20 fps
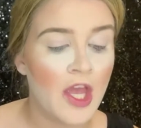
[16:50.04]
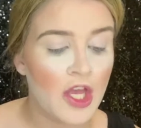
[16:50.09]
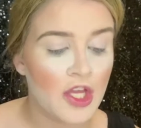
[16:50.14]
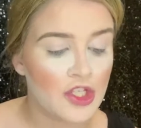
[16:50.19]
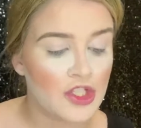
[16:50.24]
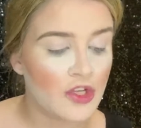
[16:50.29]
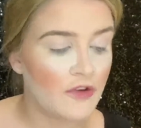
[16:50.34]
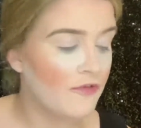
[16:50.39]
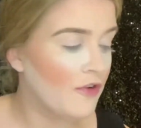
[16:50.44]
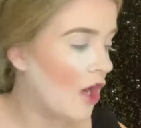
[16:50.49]

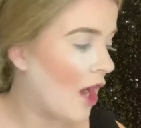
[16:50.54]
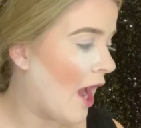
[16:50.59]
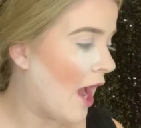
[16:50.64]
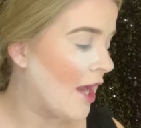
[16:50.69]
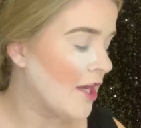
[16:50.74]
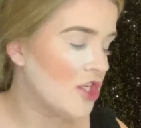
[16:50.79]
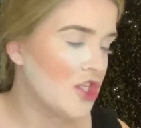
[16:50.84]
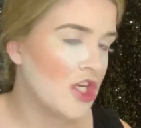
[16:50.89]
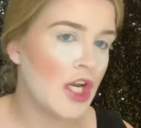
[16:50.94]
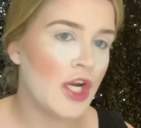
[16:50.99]
So for
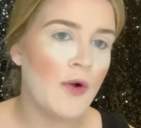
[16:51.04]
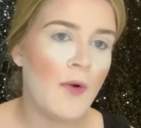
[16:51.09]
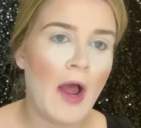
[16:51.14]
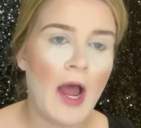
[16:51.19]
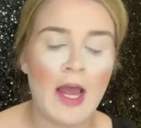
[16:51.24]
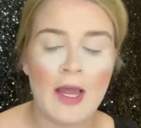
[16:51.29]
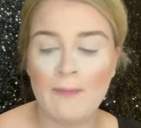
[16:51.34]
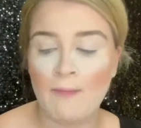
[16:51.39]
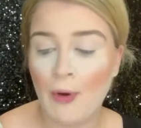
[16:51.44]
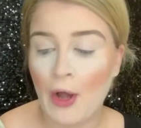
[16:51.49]
eyeshadow,
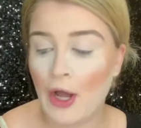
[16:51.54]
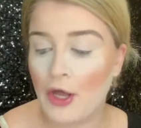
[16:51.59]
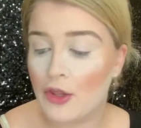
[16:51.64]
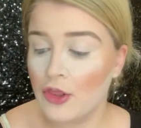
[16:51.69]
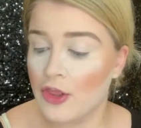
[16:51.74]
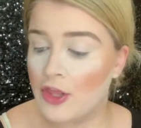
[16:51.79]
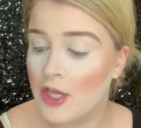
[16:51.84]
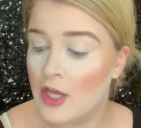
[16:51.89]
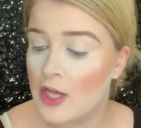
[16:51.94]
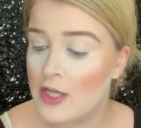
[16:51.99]
I
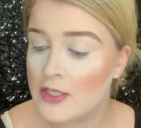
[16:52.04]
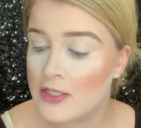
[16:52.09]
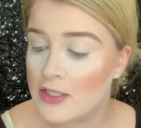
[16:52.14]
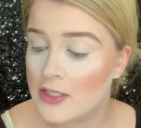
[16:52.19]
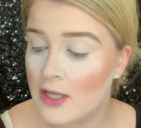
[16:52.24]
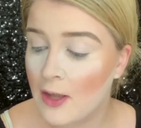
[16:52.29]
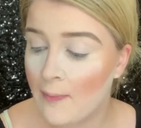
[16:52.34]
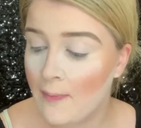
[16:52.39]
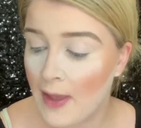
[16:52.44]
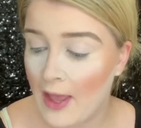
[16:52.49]
bought
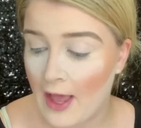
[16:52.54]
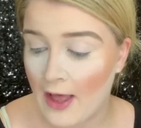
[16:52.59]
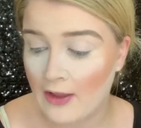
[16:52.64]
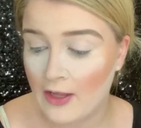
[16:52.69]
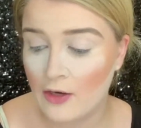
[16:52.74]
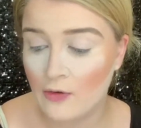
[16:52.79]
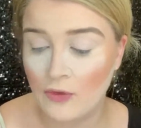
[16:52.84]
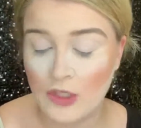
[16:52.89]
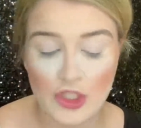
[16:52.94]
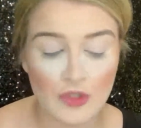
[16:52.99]
this
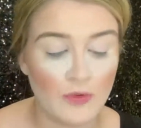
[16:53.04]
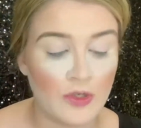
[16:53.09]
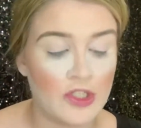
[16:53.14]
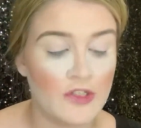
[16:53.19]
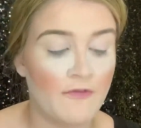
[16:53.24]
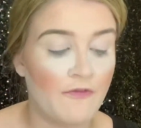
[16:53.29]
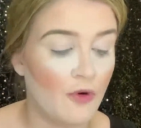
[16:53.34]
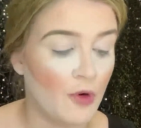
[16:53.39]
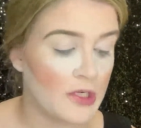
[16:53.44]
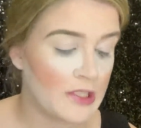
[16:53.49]
palette, which was
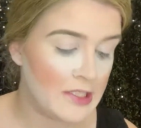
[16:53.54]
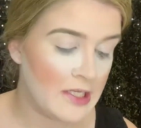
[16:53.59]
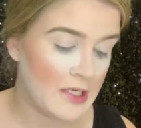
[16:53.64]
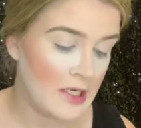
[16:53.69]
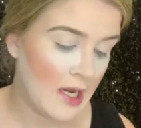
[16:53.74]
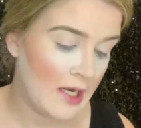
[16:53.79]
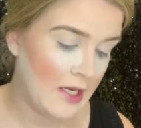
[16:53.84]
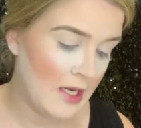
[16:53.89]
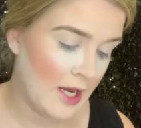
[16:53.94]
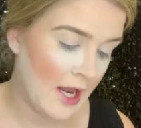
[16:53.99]

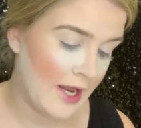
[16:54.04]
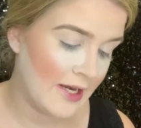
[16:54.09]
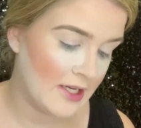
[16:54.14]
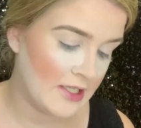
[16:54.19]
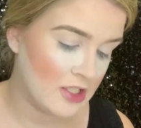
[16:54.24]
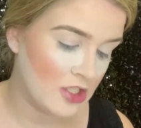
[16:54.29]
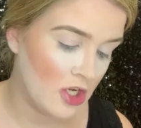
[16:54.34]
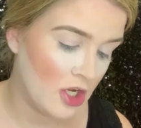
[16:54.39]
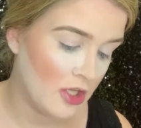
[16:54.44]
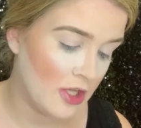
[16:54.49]
$14.99.
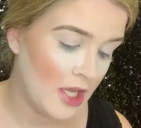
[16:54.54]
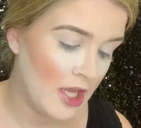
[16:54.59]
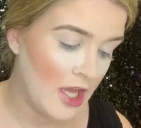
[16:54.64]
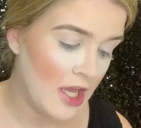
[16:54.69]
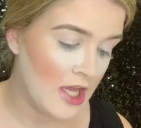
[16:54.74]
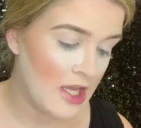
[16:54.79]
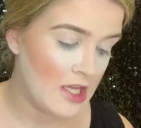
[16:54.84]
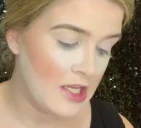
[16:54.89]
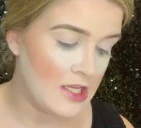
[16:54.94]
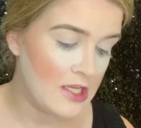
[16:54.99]
It's called
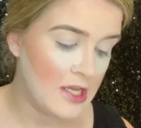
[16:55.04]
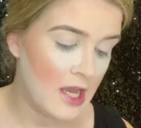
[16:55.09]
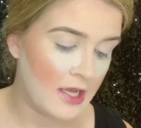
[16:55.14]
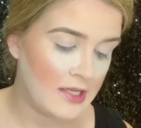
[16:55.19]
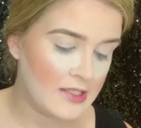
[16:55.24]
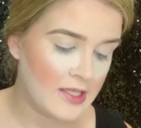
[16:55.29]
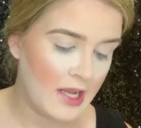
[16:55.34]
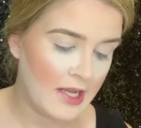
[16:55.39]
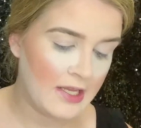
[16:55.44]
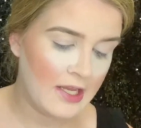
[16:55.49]

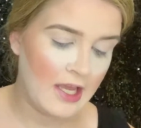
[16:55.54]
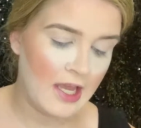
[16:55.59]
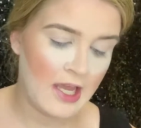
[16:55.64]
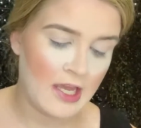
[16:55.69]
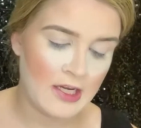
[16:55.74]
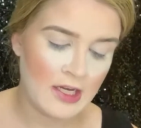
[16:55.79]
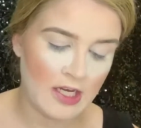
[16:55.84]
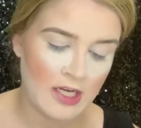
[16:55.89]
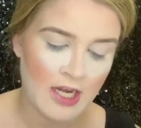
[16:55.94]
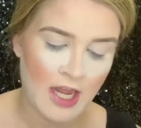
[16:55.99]
Yes I
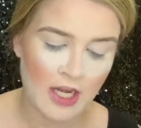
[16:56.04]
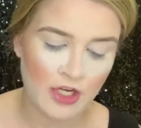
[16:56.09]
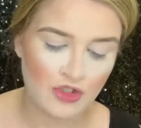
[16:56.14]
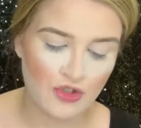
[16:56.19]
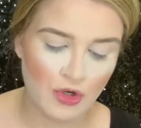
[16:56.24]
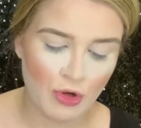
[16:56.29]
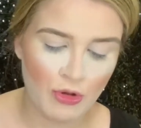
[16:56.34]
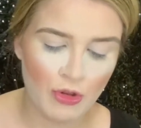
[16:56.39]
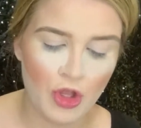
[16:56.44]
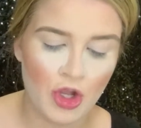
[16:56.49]
Can
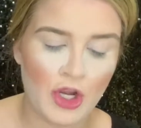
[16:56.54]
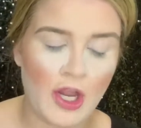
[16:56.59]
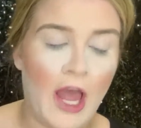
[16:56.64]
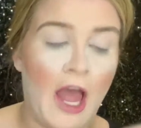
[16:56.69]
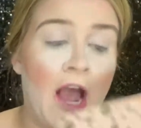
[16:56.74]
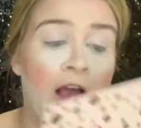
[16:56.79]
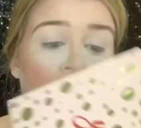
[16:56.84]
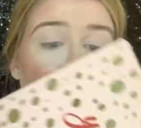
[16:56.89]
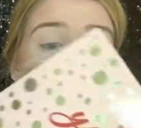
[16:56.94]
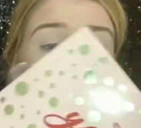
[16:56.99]
Natural Look
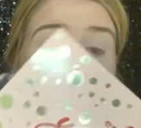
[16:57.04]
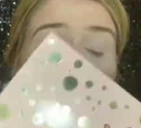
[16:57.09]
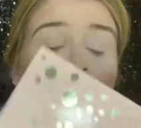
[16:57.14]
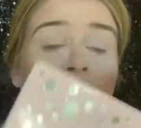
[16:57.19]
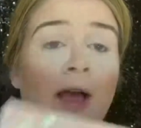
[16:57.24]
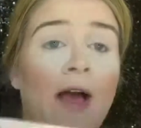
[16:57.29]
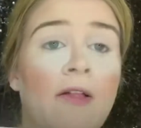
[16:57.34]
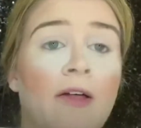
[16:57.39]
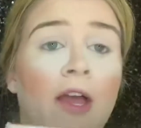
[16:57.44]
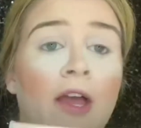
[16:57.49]
Eyeshadow
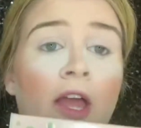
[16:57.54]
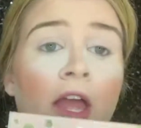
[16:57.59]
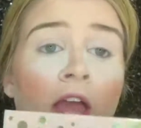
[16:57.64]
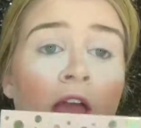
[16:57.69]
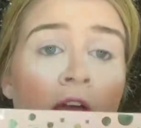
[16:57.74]
Palette.